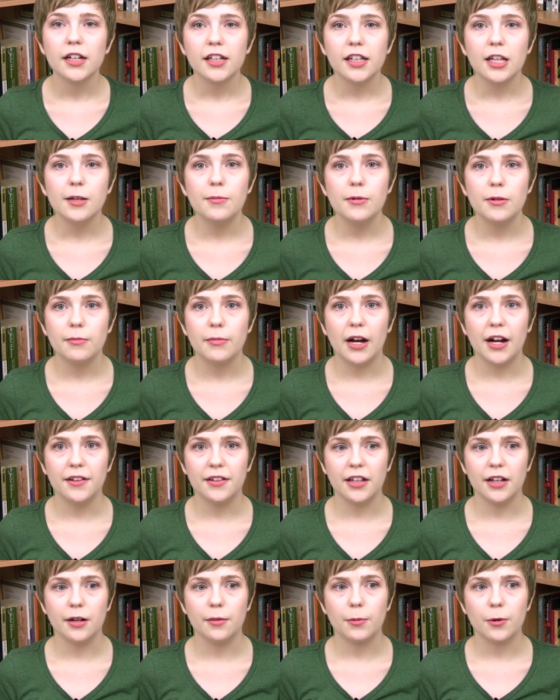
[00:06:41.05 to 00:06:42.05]
Keep in
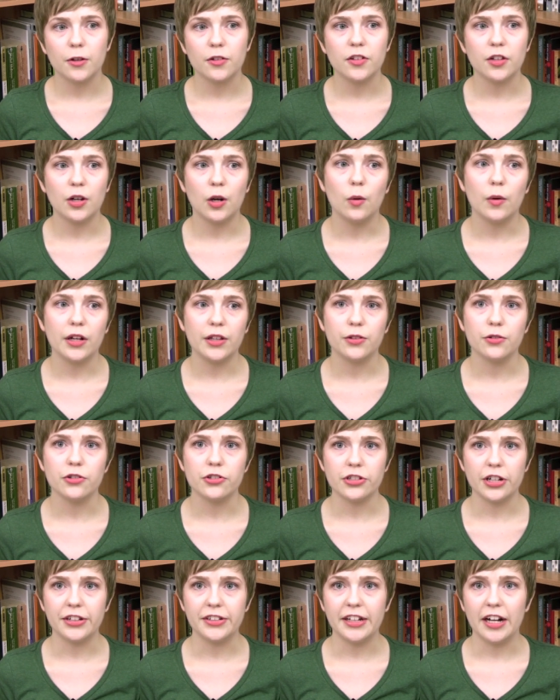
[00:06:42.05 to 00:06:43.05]
mind that a person going through
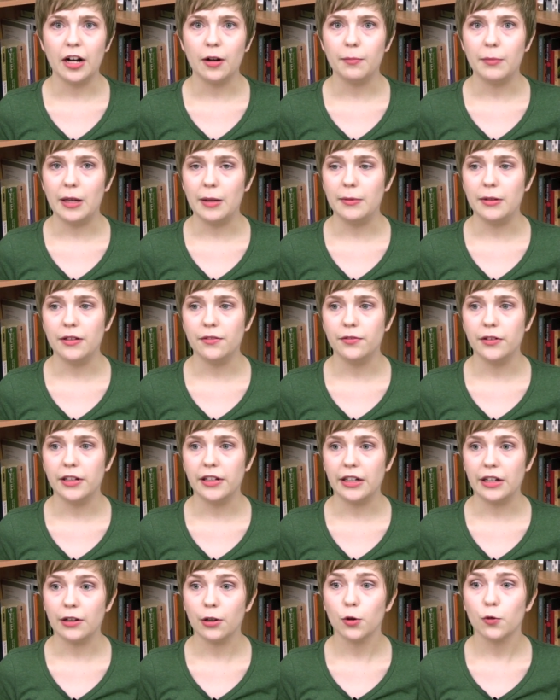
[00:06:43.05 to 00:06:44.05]
shutdown may be
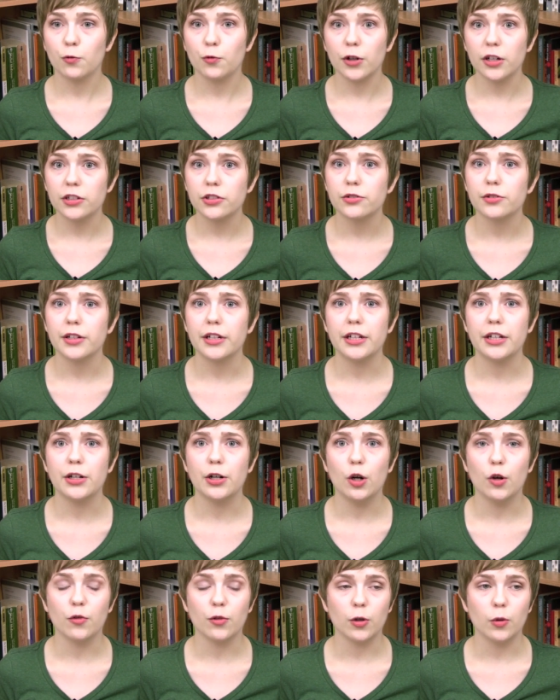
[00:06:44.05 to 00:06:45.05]
feeling frustrated,
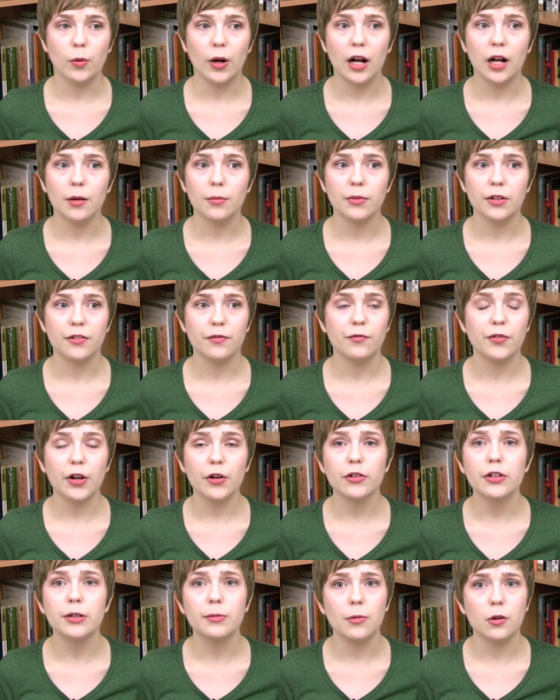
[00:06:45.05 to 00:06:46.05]
overwhelmed,
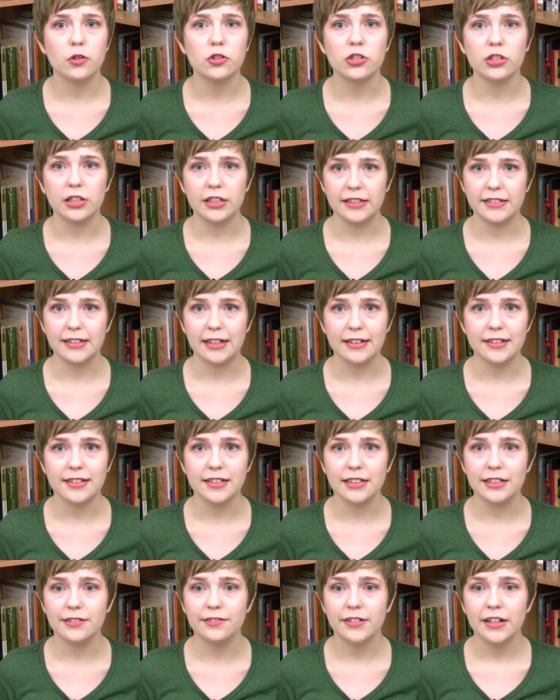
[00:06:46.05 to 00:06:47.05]
very emotionally
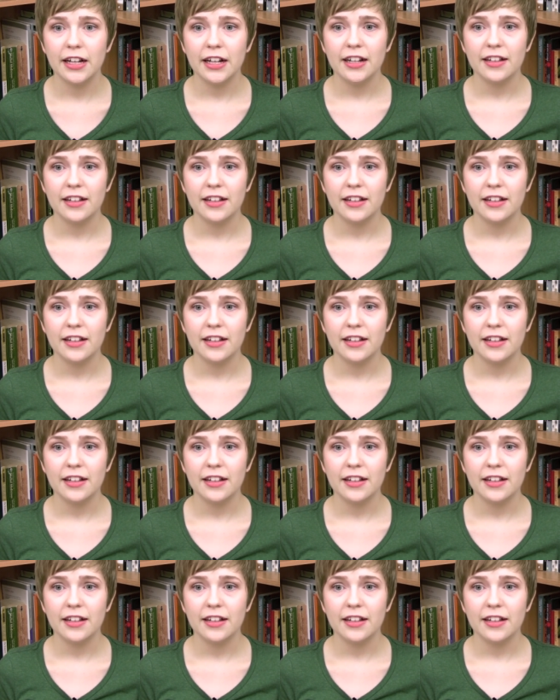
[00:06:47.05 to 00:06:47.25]
sensitive.